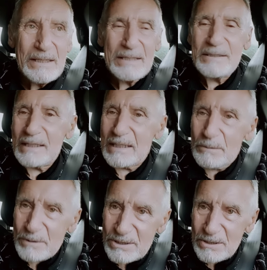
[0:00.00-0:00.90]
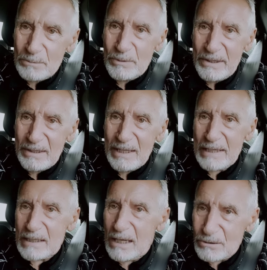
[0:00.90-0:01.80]
think it was somewhere
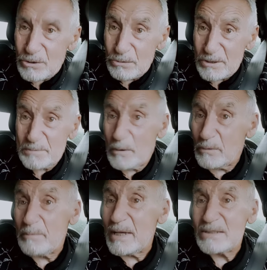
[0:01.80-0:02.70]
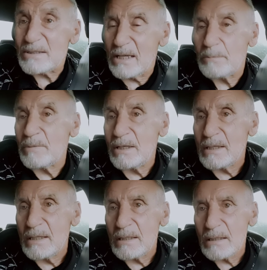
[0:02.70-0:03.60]
like Alturas, but we met him
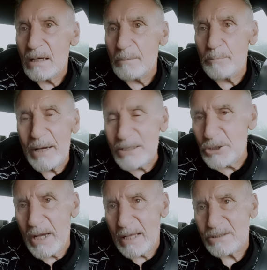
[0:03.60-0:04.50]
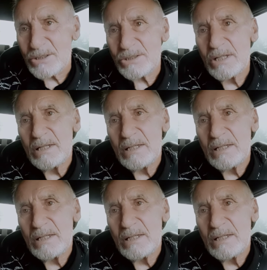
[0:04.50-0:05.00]
by chance